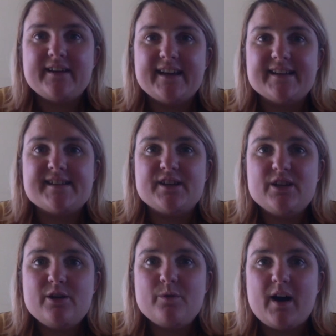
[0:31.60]
Kids, that
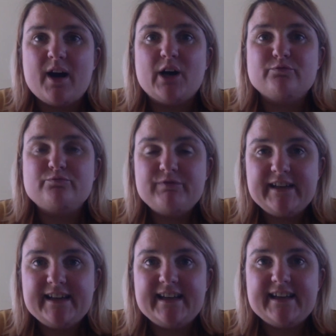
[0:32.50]
you are
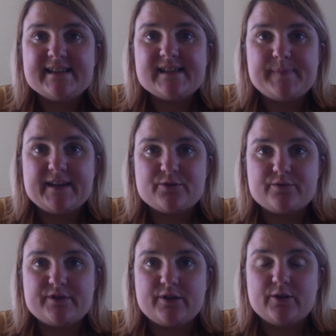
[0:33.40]
really special
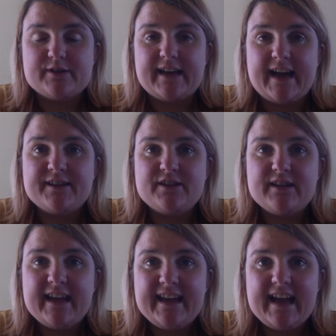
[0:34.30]
to God and
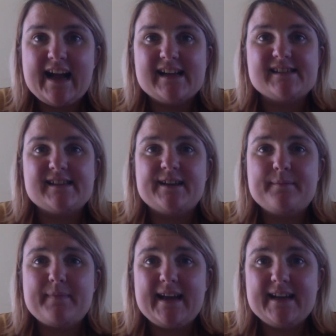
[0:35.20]
He has an
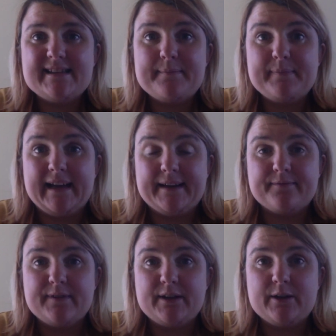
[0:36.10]
amazing plan
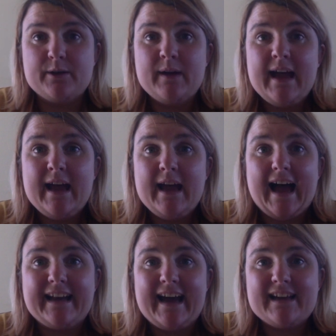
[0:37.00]
for you.
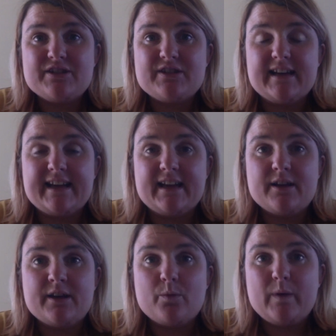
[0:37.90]
And actually,
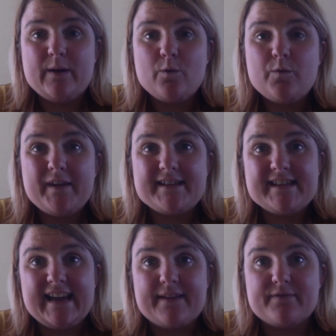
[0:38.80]
we all fit
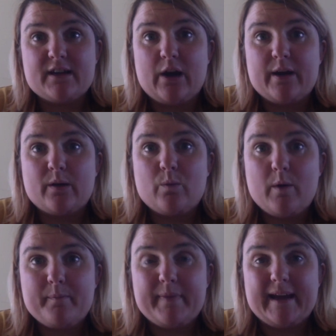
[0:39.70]
together like
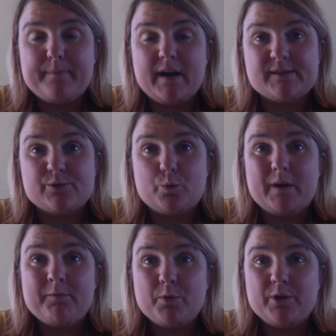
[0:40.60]
one big puzzle.
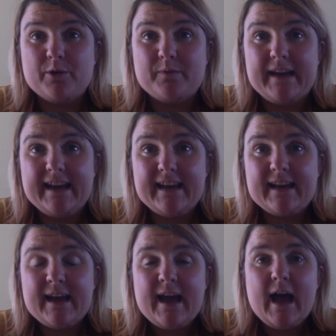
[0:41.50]
We're all unique
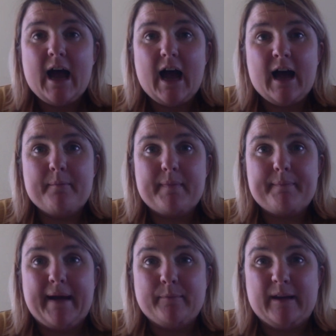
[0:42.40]
and
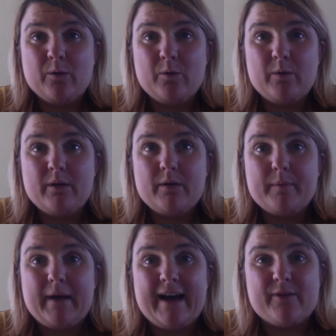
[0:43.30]
we all
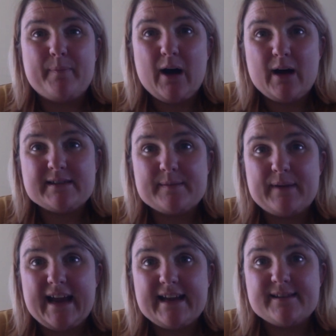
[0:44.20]
have a part to
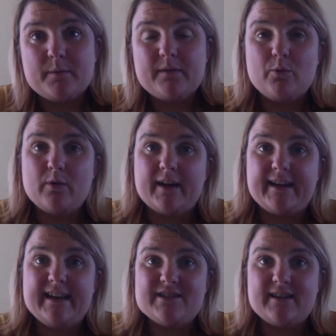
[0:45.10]
play. So we're all
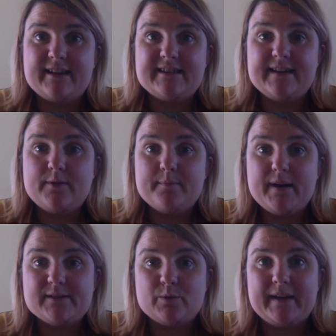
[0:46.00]
each like a different
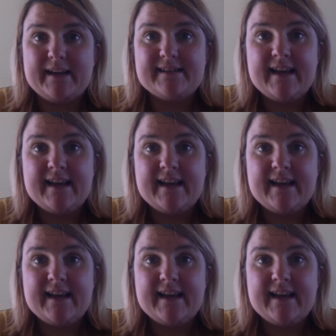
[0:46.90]
puzzle piece